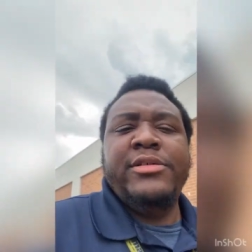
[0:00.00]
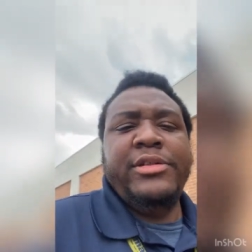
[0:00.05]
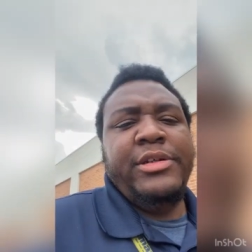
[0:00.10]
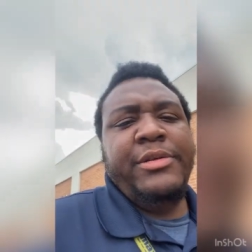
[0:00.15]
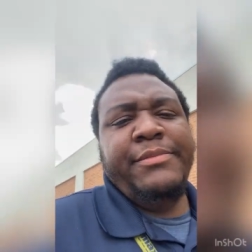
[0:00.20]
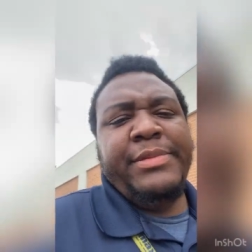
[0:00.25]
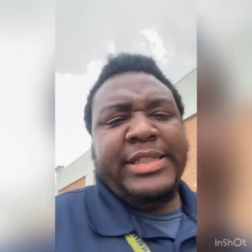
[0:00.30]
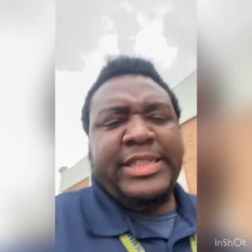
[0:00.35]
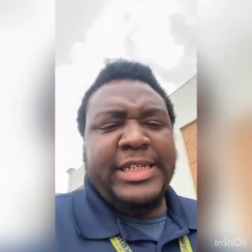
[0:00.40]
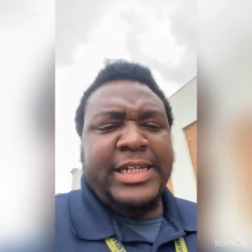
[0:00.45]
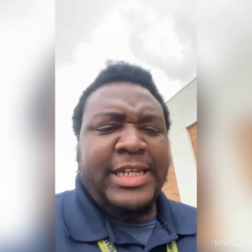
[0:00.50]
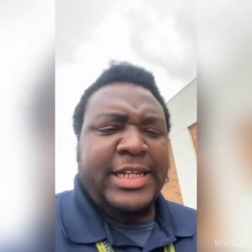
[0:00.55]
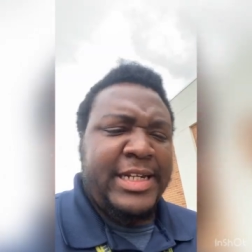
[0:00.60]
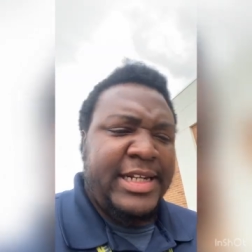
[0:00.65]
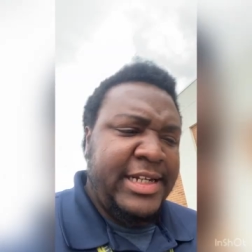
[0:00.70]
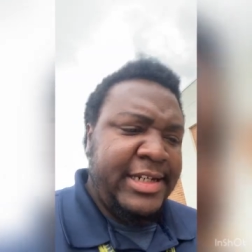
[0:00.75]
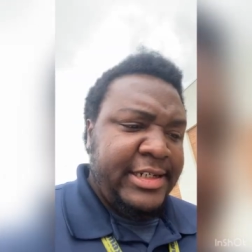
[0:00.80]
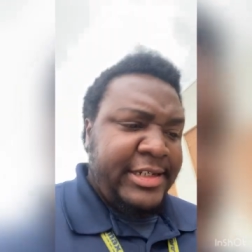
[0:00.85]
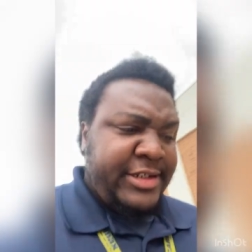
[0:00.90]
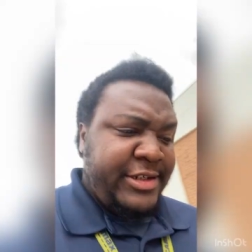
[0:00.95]
I'm about to head
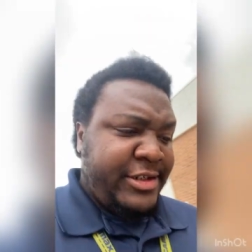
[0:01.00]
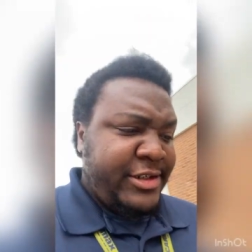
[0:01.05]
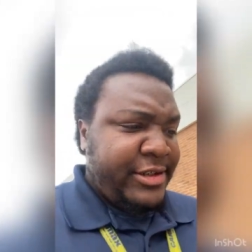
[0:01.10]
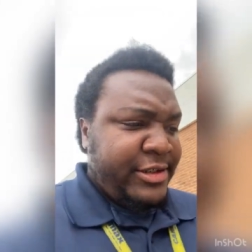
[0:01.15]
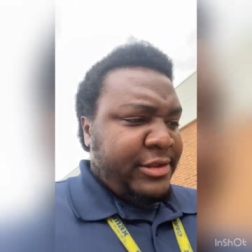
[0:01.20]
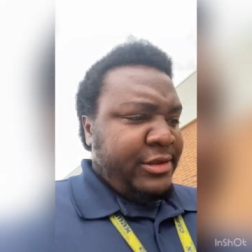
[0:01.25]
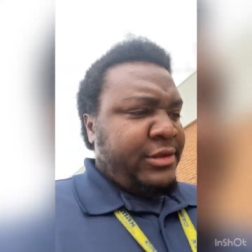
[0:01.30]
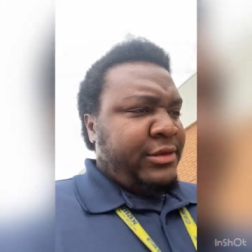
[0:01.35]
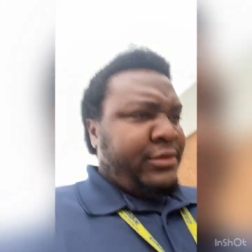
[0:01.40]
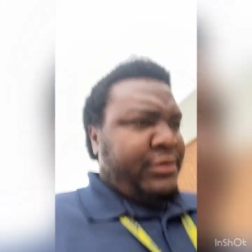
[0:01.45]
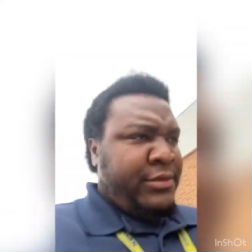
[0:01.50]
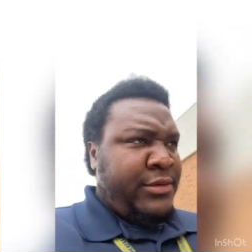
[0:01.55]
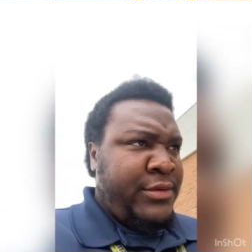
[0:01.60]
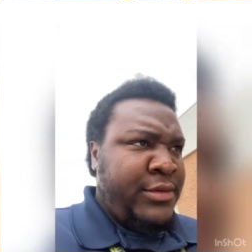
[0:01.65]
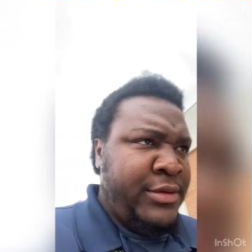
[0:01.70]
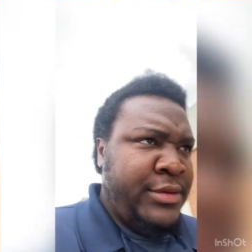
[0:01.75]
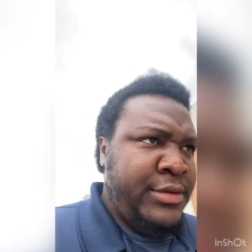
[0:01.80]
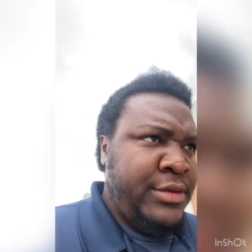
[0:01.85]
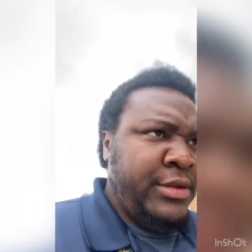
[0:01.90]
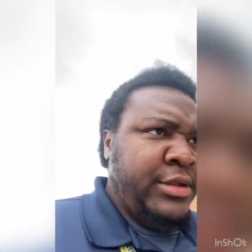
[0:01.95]
out of here.
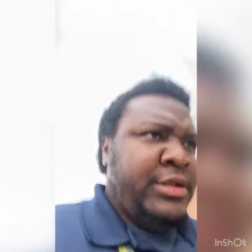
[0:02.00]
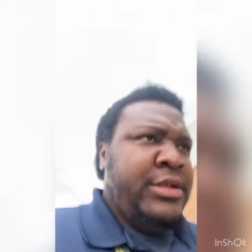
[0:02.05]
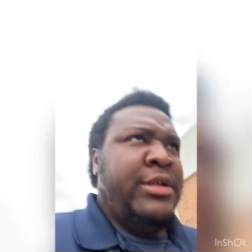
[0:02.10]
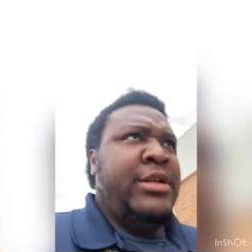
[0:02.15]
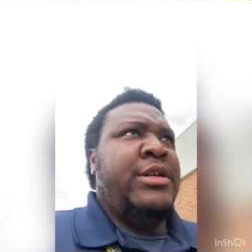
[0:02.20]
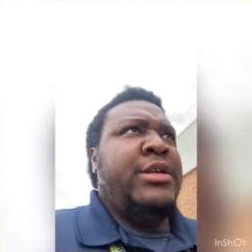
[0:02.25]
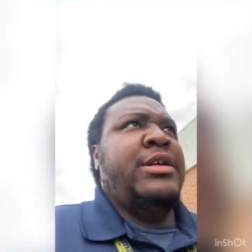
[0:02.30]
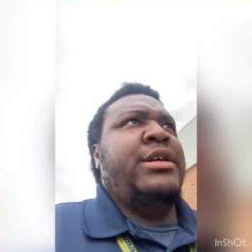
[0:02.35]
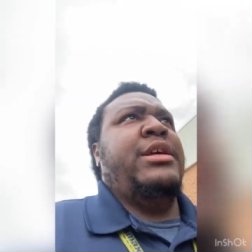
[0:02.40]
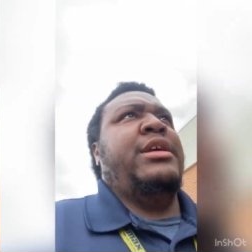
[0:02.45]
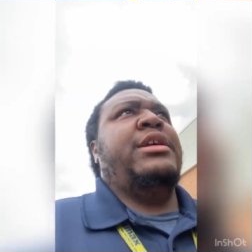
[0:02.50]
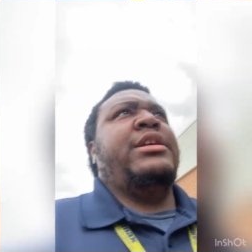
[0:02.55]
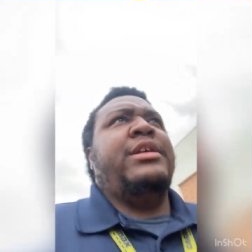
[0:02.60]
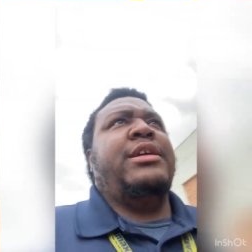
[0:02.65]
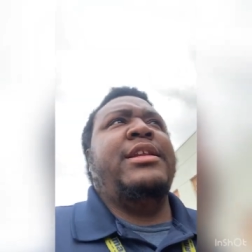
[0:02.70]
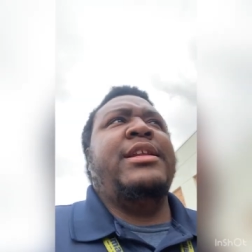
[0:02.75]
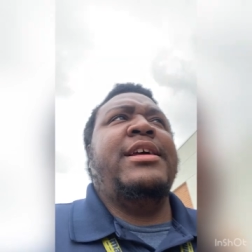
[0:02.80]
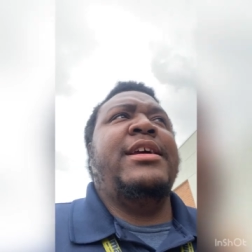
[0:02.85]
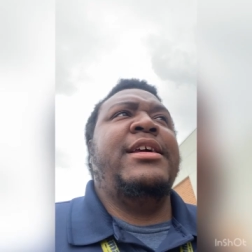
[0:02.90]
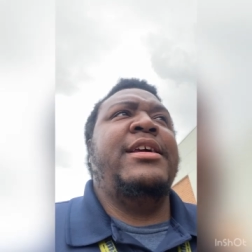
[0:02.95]

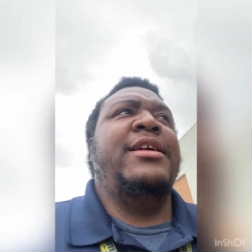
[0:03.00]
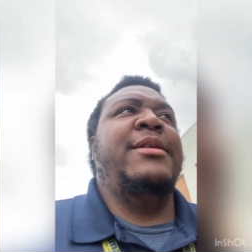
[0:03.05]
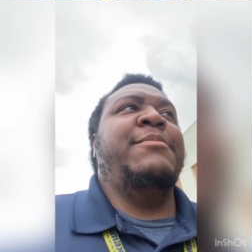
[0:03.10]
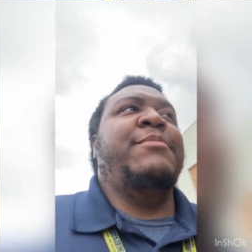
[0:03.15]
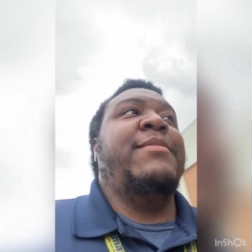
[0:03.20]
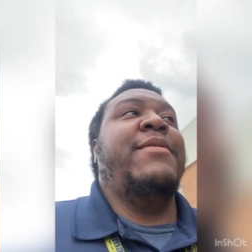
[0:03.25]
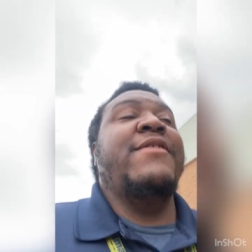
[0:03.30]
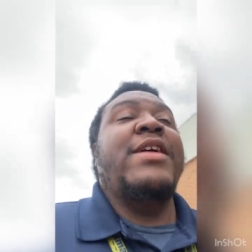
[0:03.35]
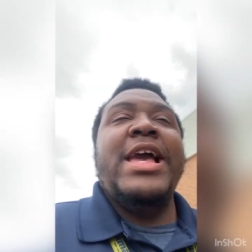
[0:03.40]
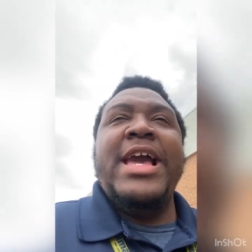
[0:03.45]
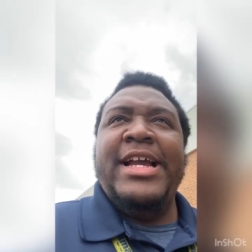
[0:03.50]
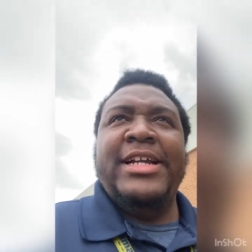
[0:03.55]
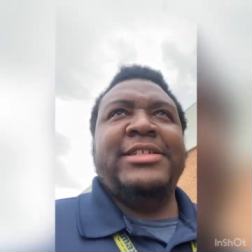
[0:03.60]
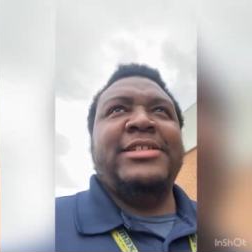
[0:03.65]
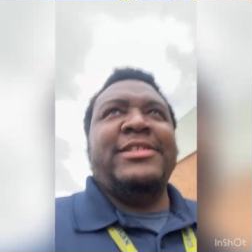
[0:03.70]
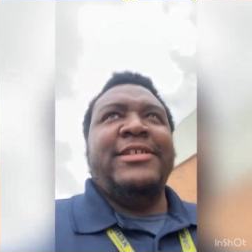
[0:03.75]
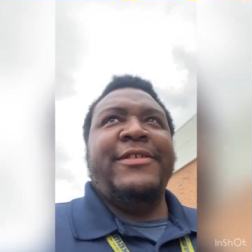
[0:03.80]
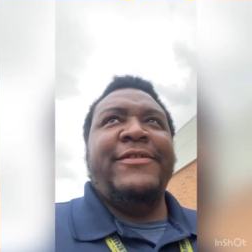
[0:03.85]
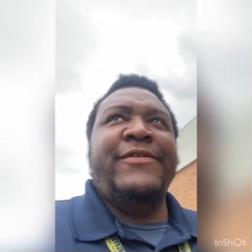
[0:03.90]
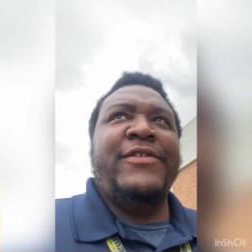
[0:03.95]
And I'm
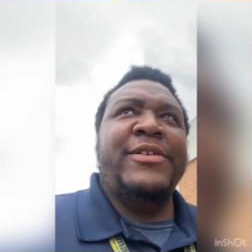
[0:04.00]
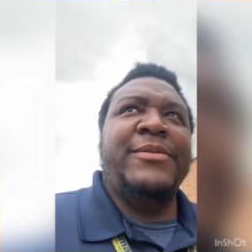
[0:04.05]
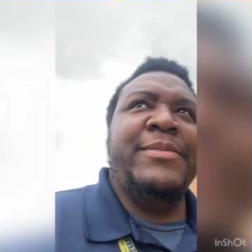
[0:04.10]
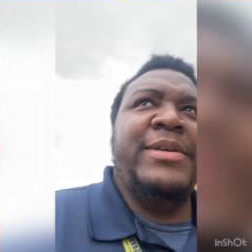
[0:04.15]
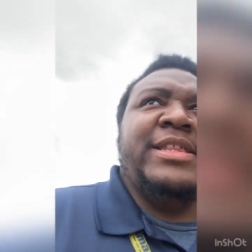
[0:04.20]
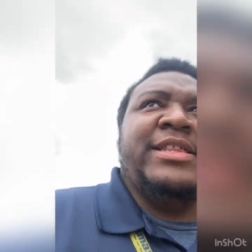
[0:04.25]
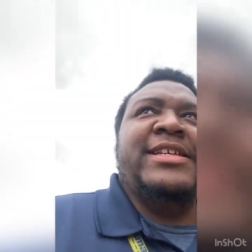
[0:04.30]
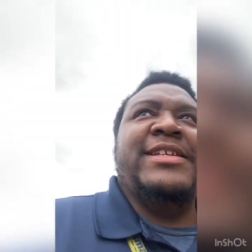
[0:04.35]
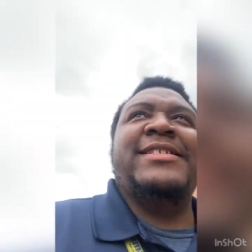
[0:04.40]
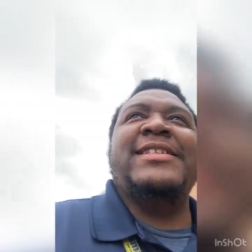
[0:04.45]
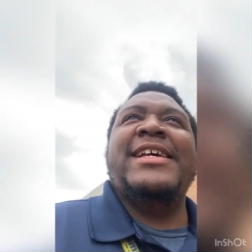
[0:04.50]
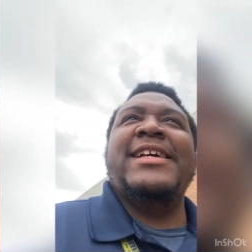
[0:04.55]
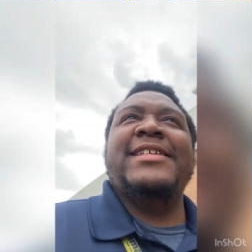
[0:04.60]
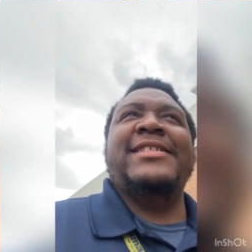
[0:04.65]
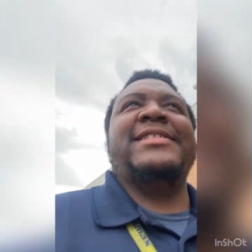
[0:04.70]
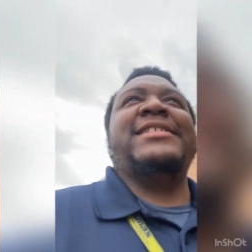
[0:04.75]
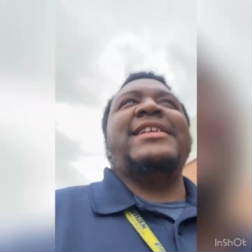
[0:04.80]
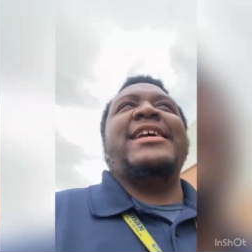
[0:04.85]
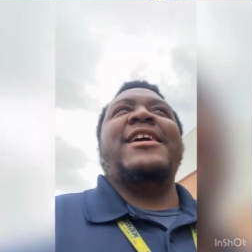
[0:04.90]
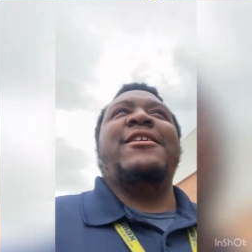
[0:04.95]
actually filming this
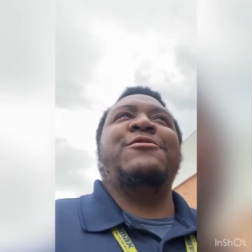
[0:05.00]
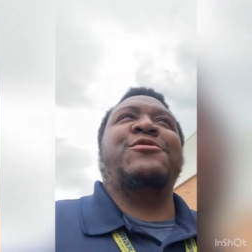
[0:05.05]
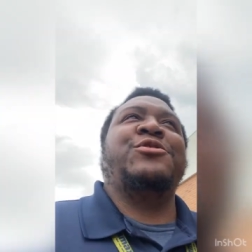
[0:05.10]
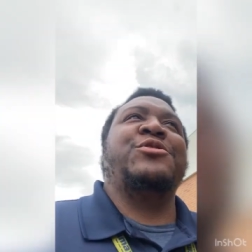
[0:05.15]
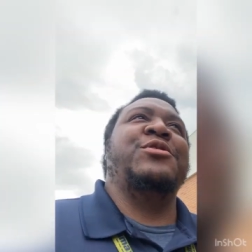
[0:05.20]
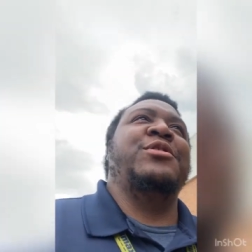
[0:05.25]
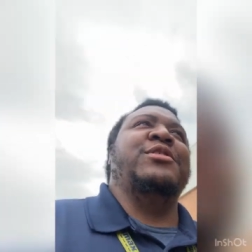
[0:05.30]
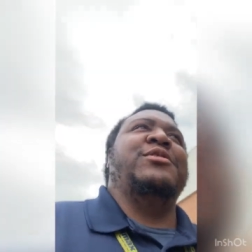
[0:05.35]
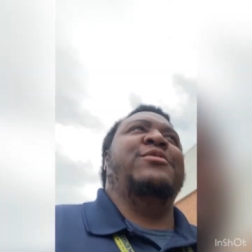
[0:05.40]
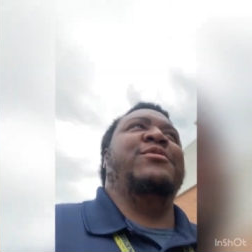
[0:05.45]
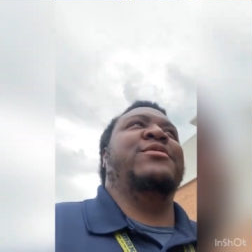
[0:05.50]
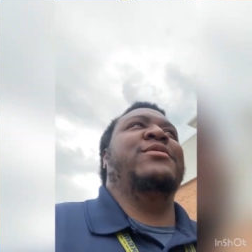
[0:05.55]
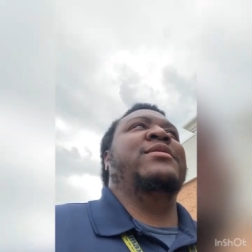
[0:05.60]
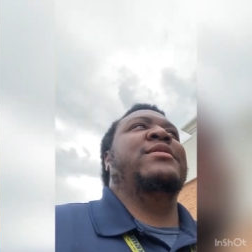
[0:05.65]
as the outro.